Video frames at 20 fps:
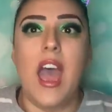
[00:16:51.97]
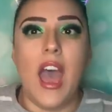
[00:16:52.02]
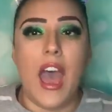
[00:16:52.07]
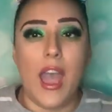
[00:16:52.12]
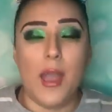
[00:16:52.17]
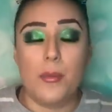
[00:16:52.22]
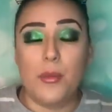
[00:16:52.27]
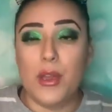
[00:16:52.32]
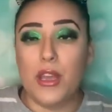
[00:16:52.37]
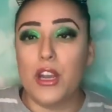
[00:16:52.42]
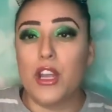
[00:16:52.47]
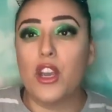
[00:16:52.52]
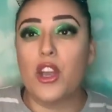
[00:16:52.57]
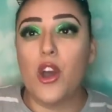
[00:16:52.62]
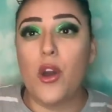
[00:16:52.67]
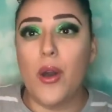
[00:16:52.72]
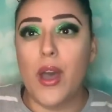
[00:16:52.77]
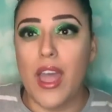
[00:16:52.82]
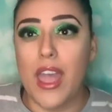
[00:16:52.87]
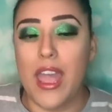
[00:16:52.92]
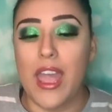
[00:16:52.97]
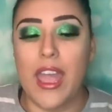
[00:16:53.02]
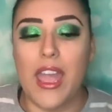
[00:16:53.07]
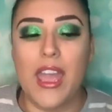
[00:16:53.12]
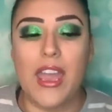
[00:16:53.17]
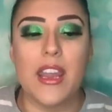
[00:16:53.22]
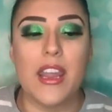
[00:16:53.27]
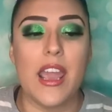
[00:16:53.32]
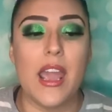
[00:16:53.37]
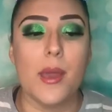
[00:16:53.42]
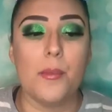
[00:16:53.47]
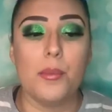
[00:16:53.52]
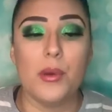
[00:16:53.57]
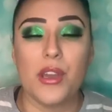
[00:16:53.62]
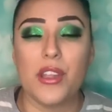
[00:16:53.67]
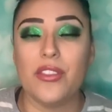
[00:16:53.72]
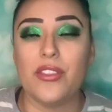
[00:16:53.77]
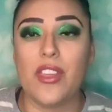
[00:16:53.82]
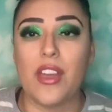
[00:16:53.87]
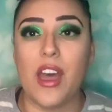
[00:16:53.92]
I'm going to go ahead and
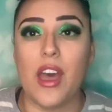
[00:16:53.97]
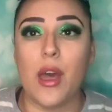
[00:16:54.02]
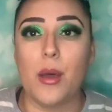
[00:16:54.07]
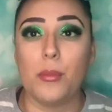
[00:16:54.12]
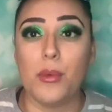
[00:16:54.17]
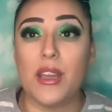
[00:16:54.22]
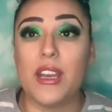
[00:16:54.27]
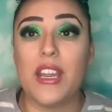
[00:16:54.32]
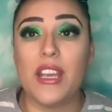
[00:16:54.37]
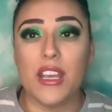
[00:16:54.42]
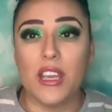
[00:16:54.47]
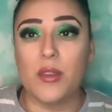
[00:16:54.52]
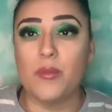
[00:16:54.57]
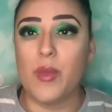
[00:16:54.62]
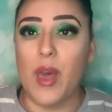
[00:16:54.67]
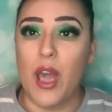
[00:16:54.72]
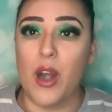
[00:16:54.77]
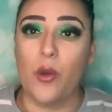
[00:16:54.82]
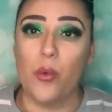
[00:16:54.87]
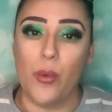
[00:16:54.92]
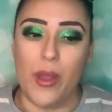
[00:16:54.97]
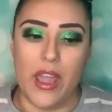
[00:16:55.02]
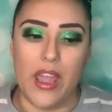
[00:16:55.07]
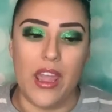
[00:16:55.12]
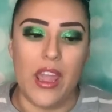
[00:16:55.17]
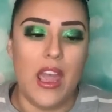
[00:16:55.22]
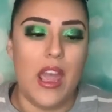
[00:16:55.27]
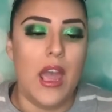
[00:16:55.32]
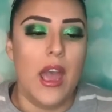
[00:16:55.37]
I'm going to give that away